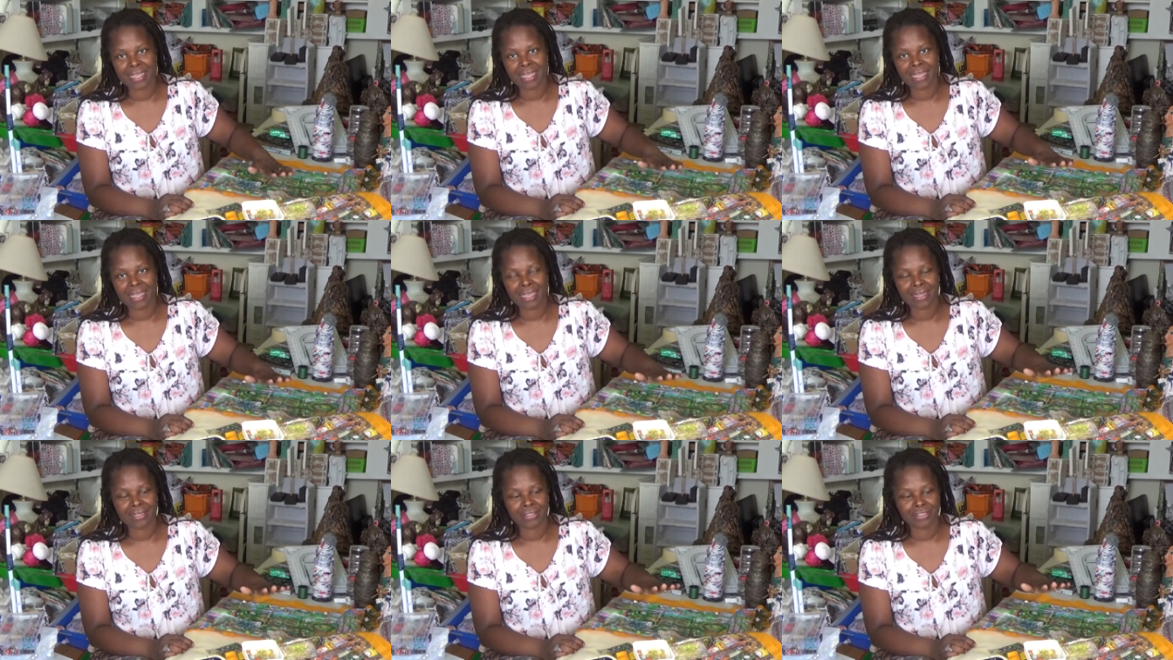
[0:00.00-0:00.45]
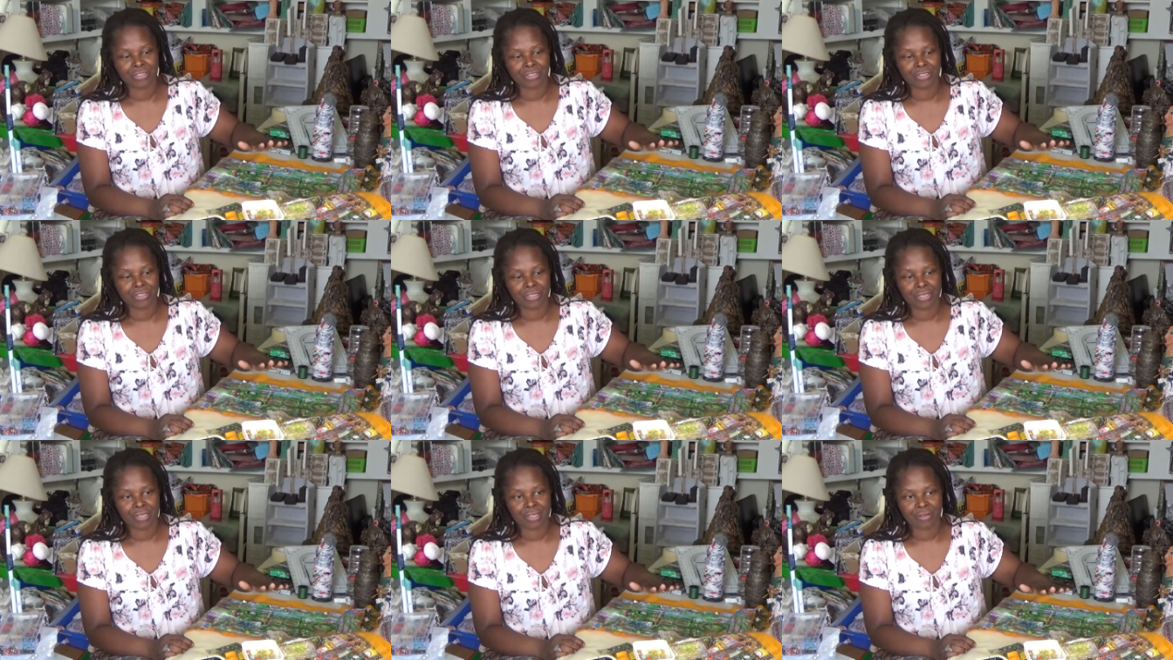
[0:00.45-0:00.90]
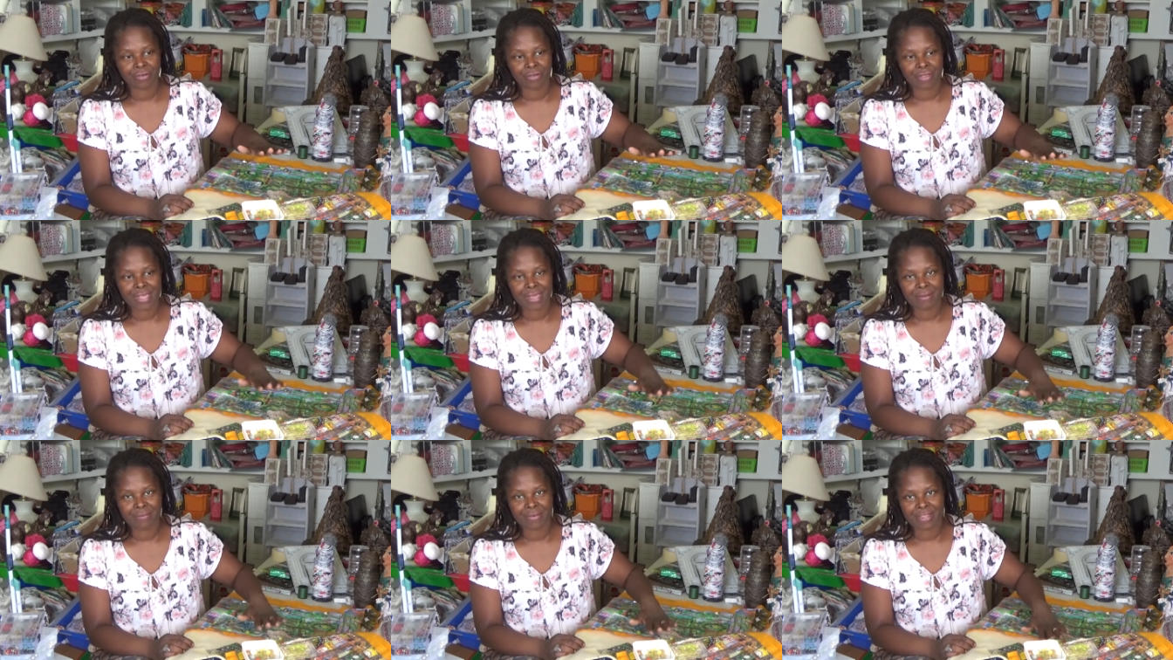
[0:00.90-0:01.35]
and you'll
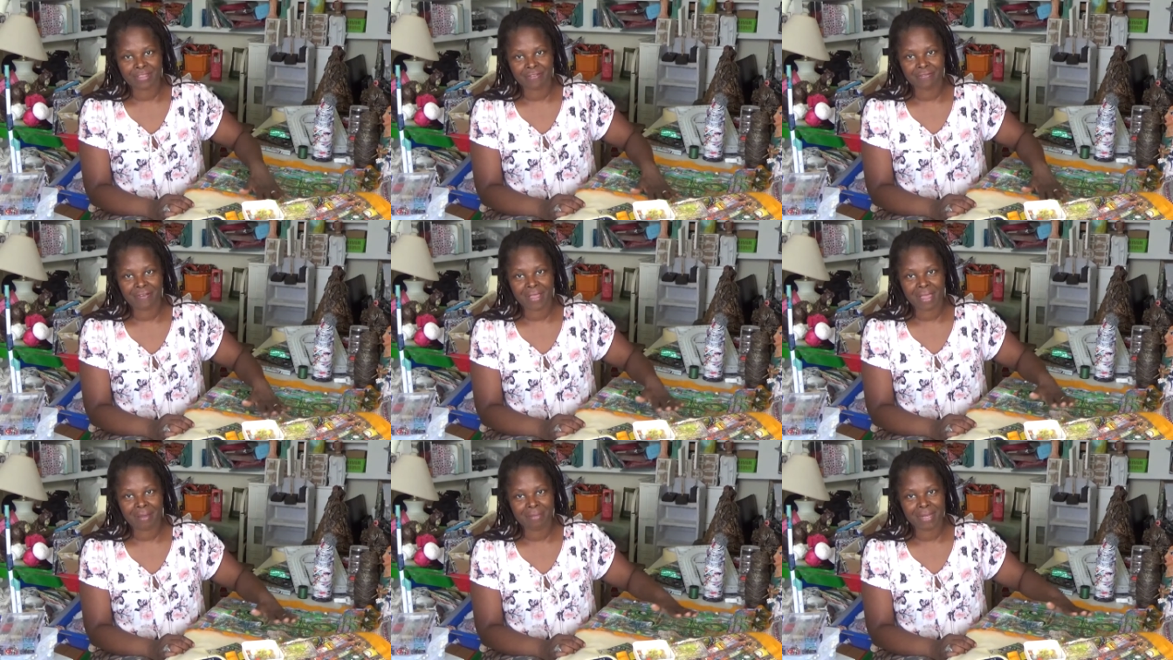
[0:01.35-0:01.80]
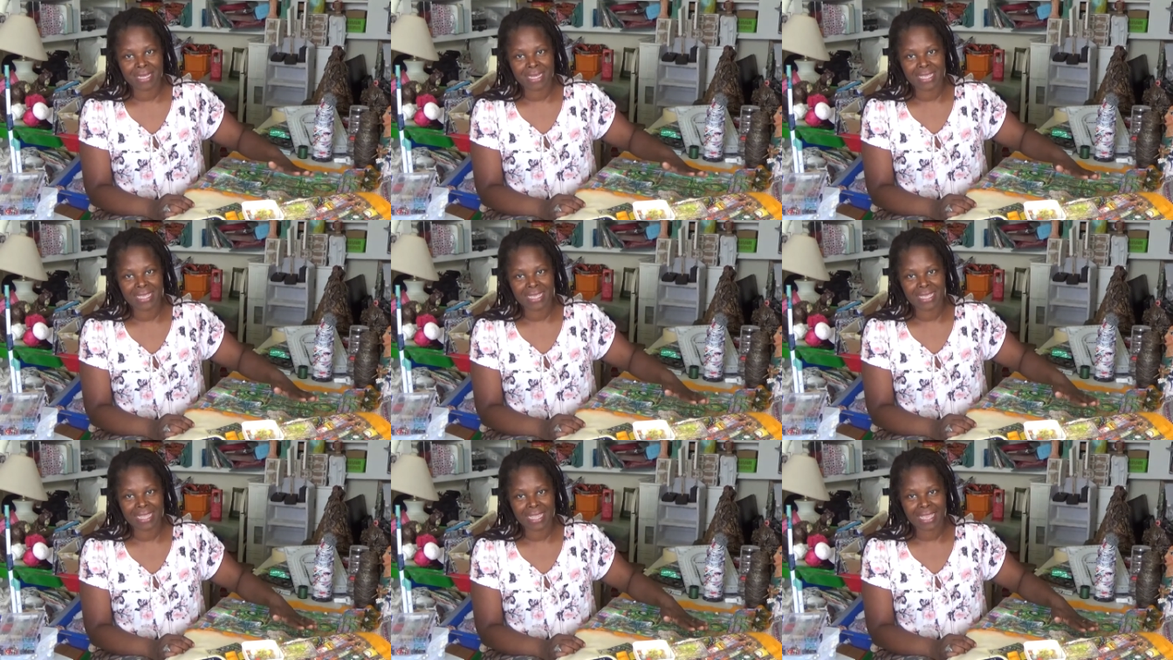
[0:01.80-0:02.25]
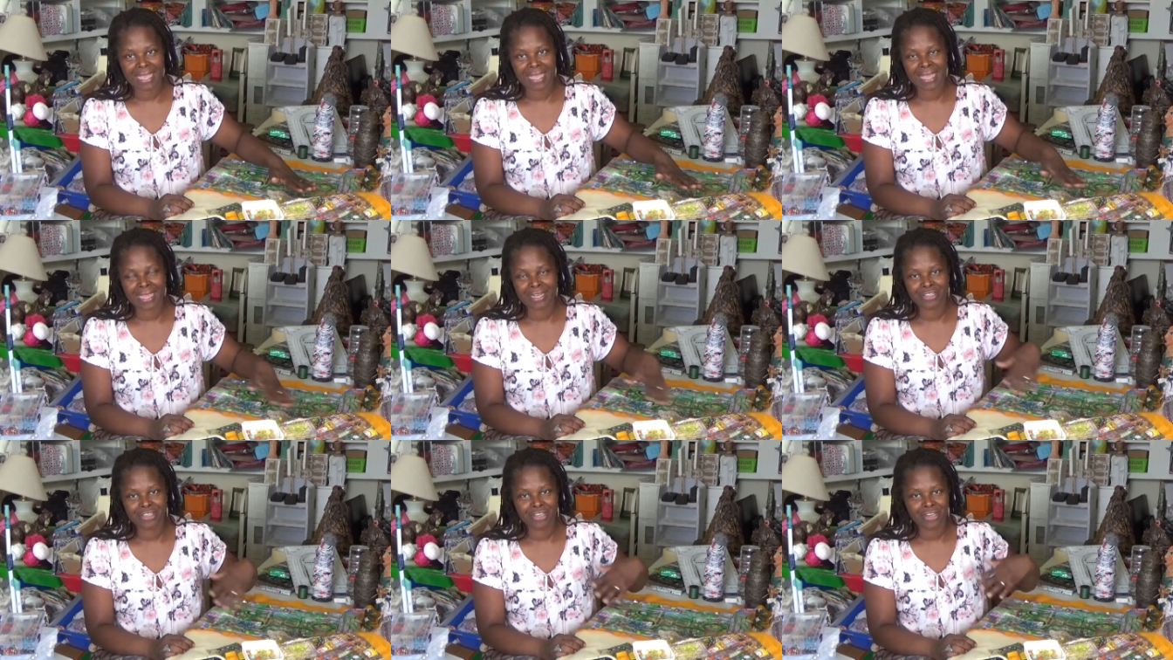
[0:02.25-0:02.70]
say with the family,
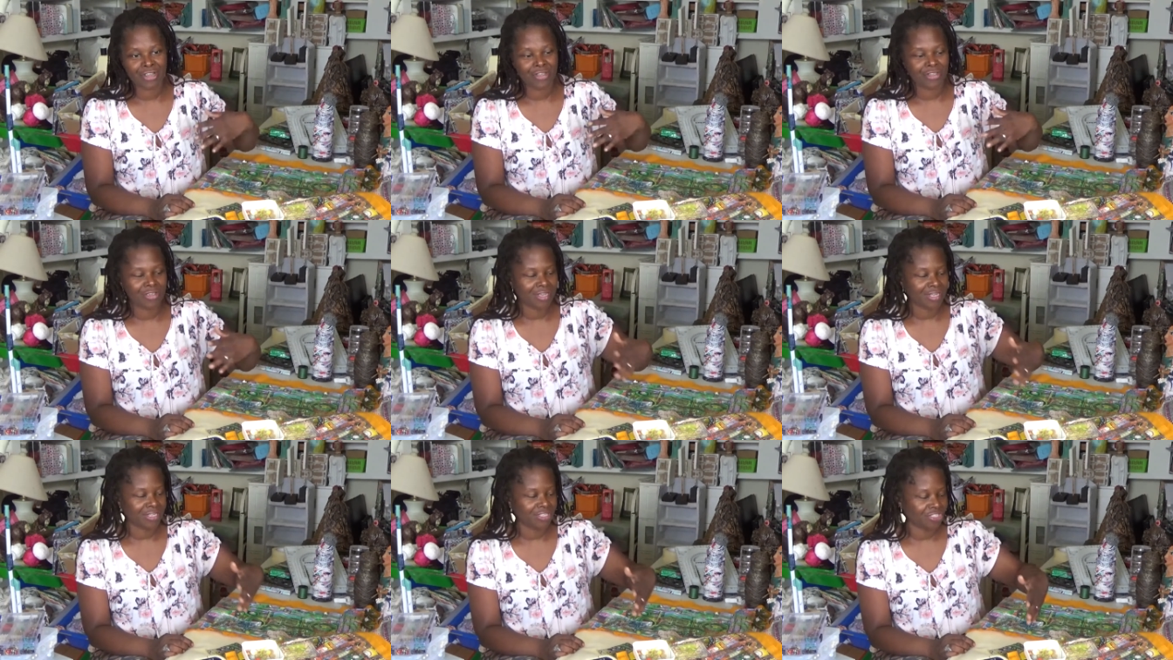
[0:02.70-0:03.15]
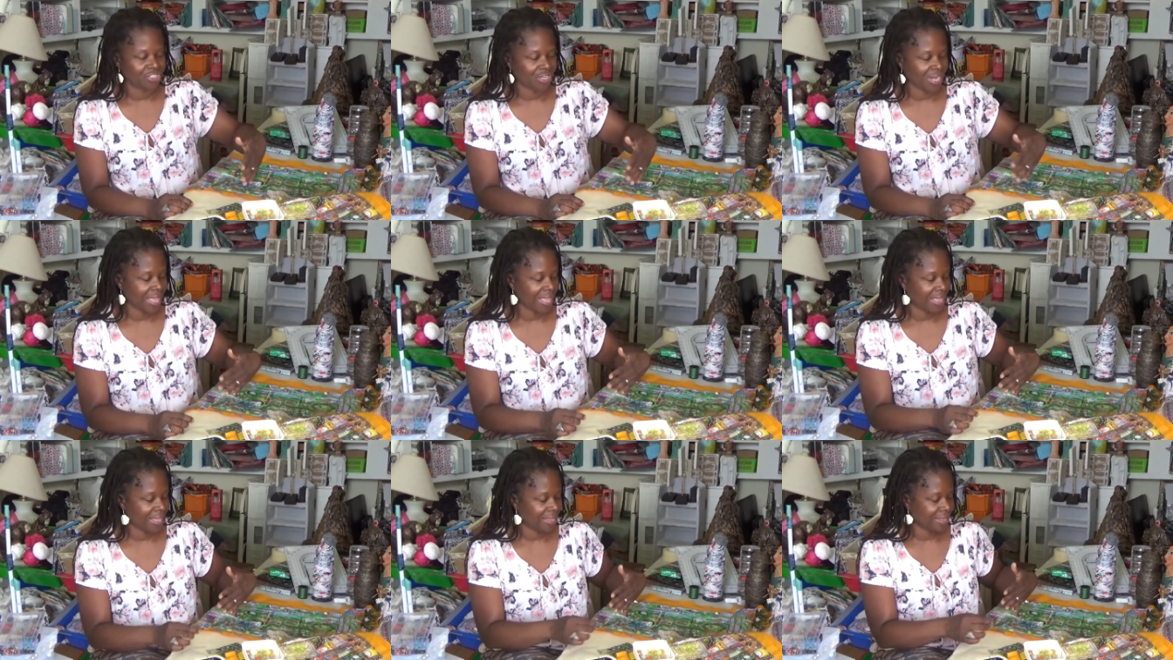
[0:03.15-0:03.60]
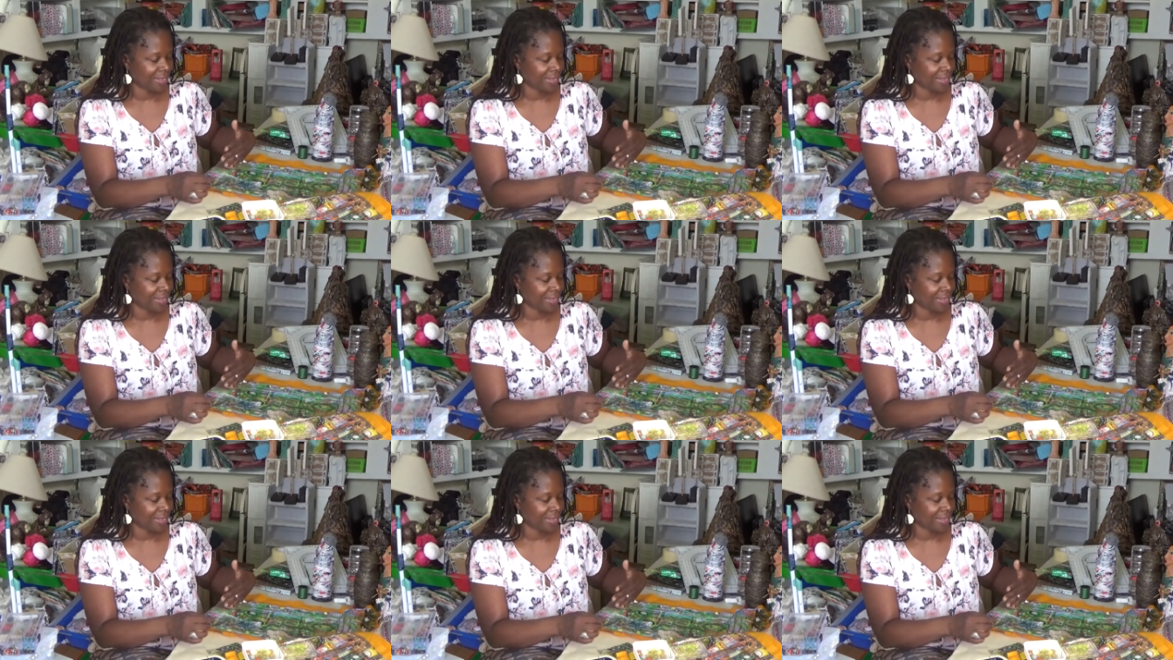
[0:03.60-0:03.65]
and you know, you can chat,